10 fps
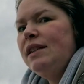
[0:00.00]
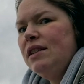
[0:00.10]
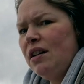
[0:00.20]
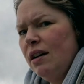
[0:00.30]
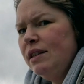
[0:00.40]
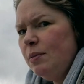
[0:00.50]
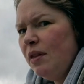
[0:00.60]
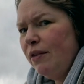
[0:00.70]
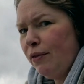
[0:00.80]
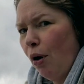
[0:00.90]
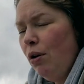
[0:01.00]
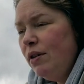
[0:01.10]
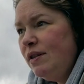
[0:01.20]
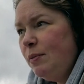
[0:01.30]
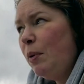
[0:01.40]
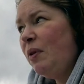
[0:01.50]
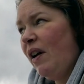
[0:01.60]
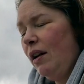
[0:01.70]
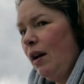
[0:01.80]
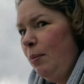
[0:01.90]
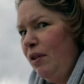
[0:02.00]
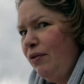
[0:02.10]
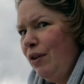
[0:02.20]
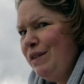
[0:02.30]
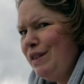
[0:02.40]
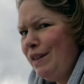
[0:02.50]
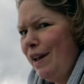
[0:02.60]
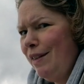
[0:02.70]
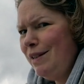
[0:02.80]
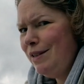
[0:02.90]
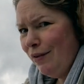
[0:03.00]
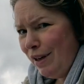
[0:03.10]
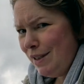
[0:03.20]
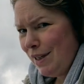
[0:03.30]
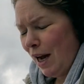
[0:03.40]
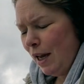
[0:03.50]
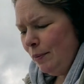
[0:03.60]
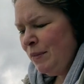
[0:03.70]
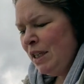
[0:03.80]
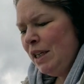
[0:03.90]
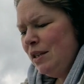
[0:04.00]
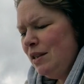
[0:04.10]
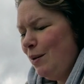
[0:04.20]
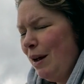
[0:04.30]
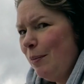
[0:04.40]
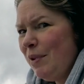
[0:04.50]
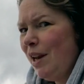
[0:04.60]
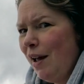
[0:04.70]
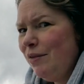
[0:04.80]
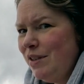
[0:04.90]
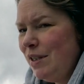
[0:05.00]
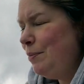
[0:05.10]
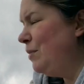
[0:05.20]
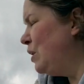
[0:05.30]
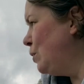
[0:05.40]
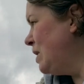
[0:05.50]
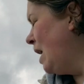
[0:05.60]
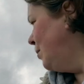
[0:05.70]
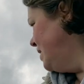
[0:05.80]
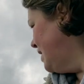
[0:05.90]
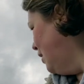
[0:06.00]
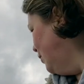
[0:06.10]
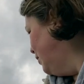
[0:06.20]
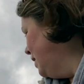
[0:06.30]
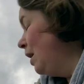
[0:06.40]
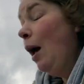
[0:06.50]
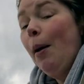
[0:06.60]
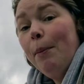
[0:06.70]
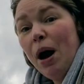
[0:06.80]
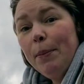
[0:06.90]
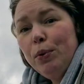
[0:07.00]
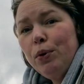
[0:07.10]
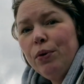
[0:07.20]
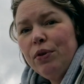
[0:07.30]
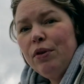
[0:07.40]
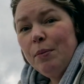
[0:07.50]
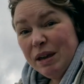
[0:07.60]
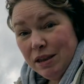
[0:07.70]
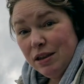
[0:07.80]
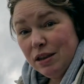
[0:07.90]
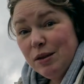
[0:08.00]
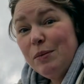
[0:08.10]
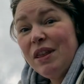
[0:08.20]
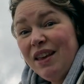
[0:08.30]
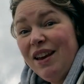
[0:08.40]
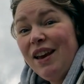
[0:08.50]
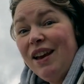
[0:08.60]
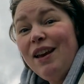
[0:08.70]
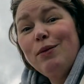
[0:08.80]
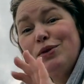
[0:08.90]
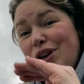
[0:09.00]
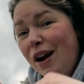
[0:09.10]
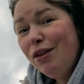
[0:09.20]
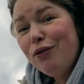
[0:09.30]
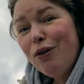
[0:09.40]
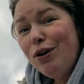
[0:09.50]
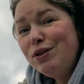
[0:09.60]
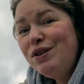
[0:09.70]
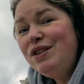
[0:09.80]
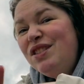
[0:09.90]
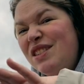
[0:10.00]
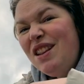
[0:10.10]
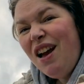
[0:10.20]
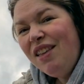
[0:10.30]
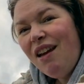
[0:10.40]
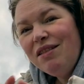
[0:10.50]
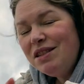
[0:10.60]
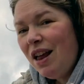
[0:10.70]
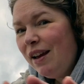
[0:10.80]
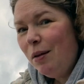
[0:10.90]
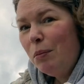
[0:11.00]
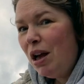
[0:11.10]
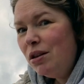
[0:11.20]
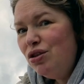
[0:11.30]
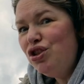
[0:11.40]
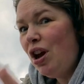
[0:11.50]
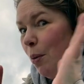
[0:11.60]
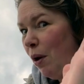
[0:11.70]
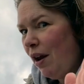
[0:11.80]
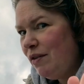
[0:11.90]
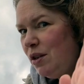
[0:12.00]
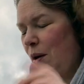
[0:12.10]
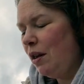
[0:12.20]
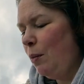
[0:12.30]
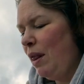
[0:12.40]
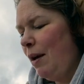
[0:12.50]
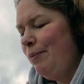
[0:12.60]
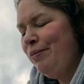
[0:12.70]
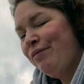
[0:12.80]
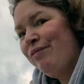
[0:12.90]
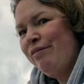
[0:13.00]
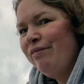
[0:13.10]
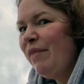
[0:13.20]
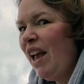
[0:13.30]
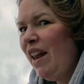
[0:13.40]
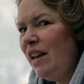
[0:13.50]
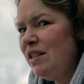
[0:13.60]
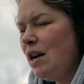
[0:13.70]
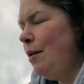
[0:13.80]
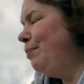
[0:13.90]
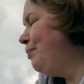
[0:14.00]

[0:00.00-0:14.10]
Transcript: it dies with the frost, but we had a couple of frosts and this stuff ain't dying. so I am going to have to sort it out myself. But I bought the mustard thinking it will die in the frost, just lie there as like mulch. I won't have to do anything with it. It ain't dying.